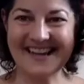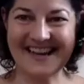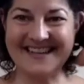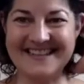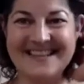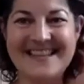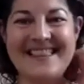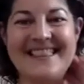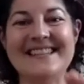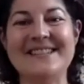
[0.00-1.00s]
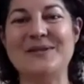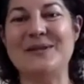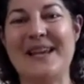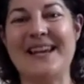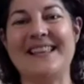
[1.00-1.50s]
And this is
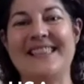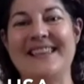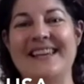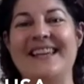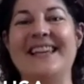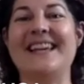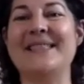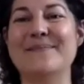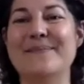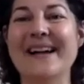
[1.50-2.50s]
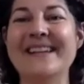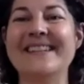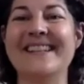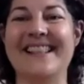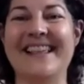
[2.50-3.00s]
like the kick in the butt
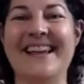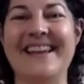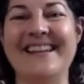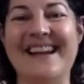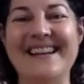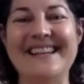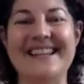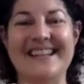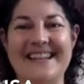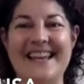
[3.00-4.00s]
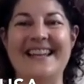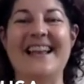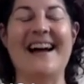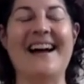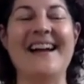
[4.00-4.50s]
that I needed. And
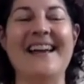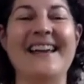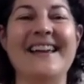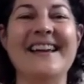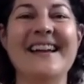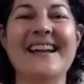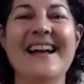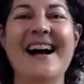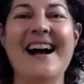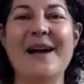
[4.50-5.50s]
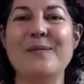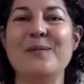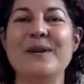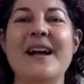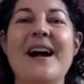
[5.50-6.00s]
I
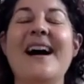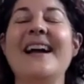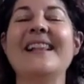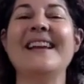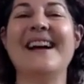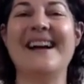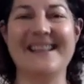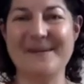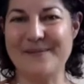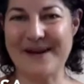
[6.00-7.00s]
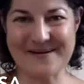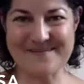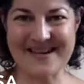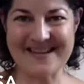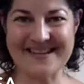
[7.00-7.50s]
would highly, highly
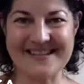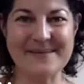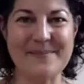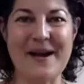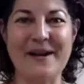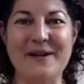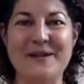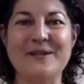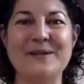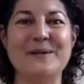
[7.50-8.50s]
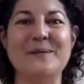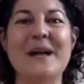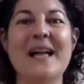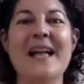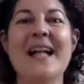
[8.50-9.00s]
recommend Aspire to
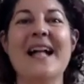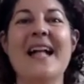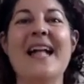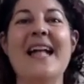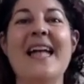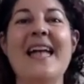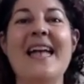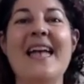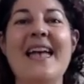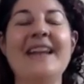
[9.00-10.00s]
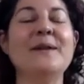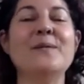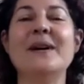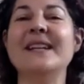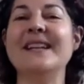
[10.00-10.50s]

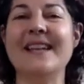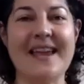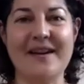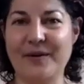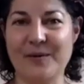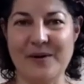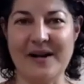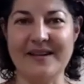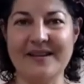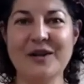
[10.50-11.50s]
anyone and everyone